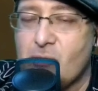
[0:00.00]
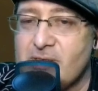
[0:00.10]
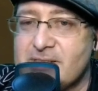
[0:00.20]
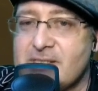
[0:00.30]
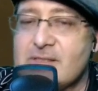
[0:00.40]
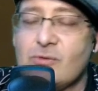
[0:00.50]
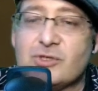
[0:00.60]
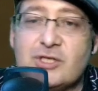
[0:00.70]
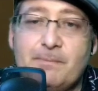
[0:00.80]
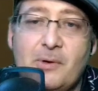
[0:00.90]
bonuses
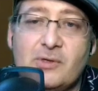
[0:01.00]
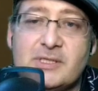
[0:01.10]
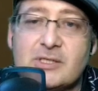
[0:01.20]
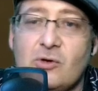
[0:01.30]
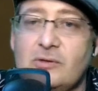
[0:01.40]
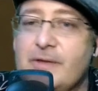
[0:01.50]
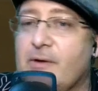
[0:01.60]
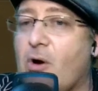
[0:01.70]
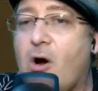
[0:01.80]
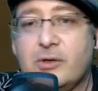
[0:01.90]
or ship bonuses currently,
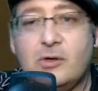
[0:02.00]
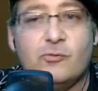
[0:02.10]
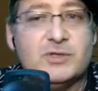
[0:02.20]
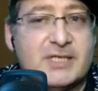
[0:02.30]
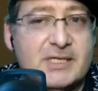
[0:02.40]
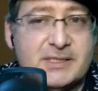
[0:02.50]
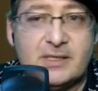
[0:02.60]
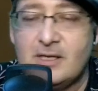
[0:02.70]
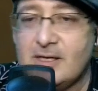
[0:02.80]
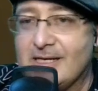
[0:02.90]
there are no
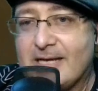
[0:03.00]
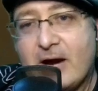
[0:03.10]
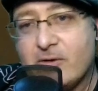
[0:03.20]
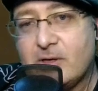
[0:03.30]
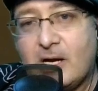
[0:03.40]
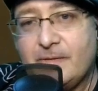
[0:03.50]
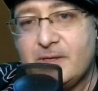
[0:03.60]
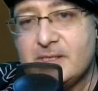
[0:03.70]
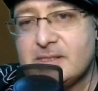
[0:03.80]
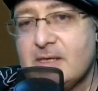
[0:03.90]
resists inherent
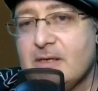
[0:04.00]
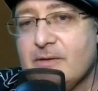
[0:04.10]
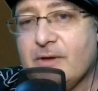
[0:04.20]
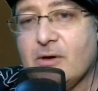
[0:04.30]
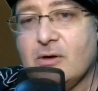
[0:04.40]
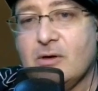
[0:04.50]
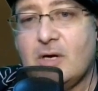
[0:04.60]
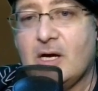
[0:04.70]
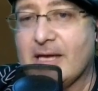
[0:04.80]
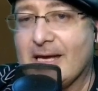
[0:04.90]
on this.
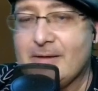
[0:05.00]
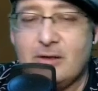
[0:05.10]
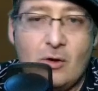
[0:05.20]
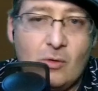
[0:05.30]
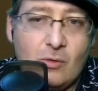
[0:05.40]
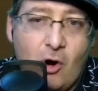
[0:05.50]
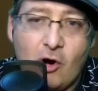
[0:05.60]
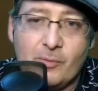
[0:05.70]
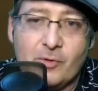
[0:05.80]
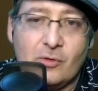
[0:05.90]
There are, again, no
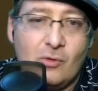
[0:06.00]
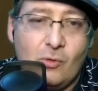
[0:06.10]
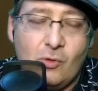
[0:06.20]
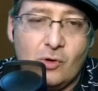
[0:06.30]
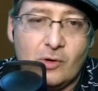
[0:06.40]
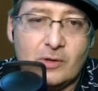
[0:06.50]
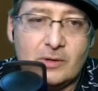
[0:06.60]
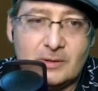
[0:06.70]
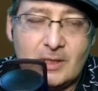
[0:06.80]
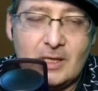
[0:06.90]
armor
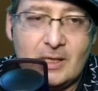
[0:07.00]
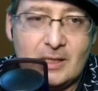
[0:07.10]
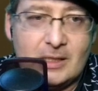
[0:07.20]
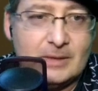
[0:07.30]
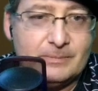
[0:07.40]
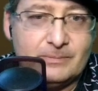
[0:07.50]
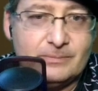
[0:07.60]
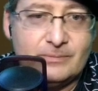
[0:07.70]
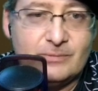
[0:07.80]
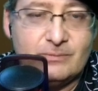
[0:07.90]
or
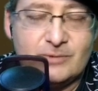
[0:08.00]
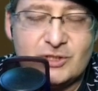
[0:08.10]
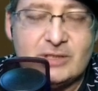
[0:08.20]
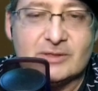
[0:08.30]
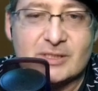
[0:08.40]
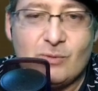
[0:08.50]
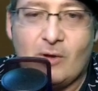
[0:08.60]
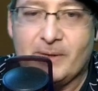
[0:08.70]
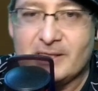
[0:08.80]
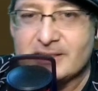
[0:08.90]
shields as
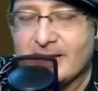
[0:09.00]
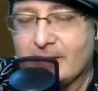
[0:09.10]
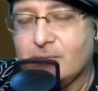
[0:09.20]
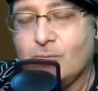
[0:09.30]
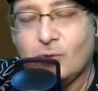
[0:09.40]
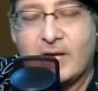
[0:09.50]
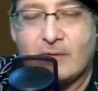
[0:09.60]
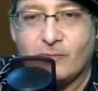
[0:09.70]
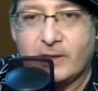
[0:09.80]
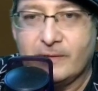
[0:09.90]
well, because again, we're
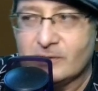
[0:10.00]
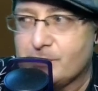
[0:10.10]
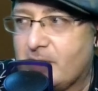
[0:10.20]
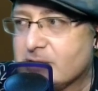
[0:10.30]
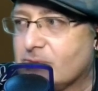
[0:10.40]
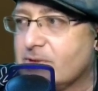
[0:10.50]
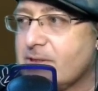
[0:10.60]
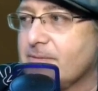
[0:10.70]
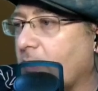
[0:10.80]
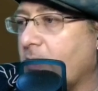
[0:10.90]
not running those
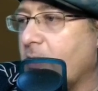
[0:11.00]
modules.